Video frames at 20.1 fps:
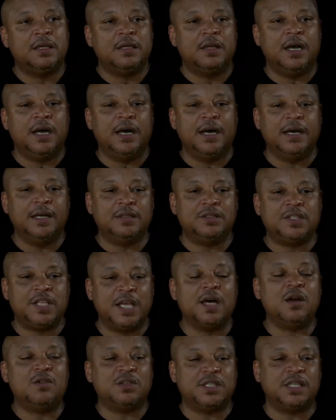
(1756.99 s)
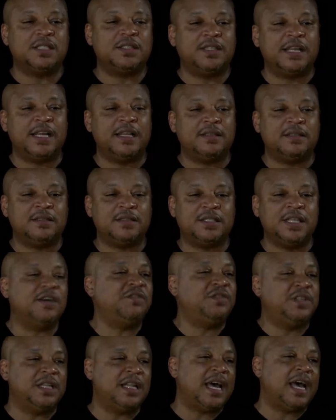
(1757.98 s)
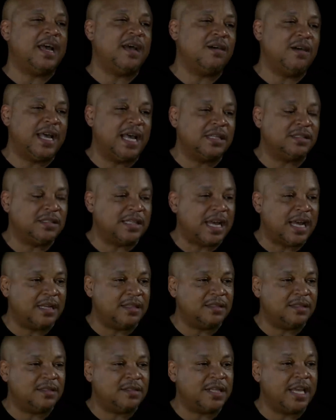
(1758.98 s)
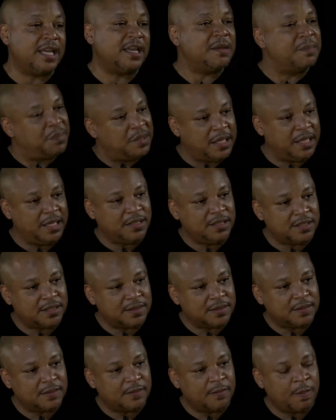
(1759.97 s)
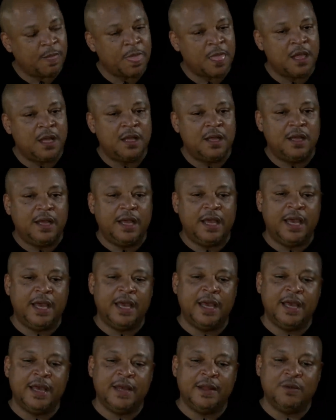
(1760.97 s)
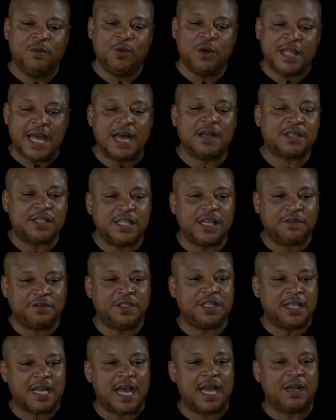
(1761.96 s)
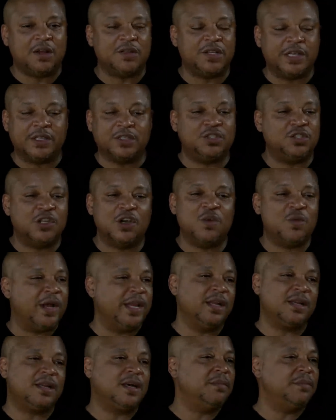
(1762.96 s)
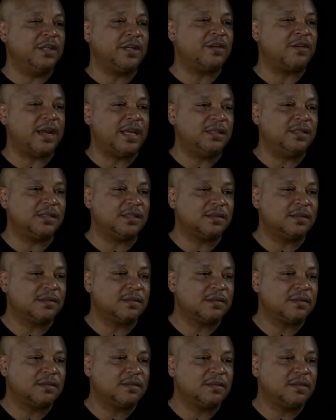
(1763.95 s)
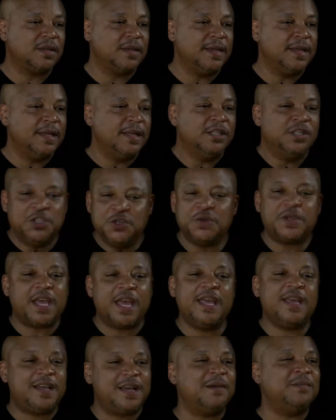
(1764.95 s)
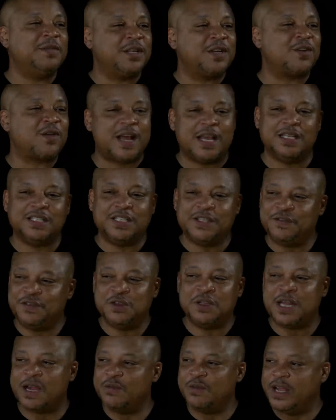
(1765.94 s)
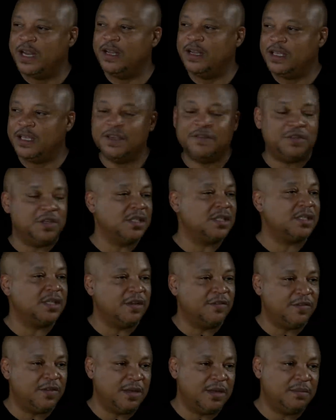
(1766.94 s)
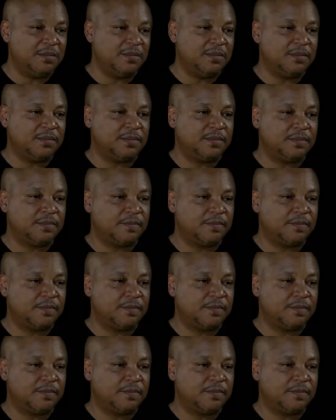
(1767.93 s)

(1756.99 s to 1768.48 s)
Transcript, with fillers: uh, tells us that self denial has not taken place. And without self denial, there's no way to come to Christ. Mm-hmm. You can't come to Christ if you're not ready to give yourself up. Right.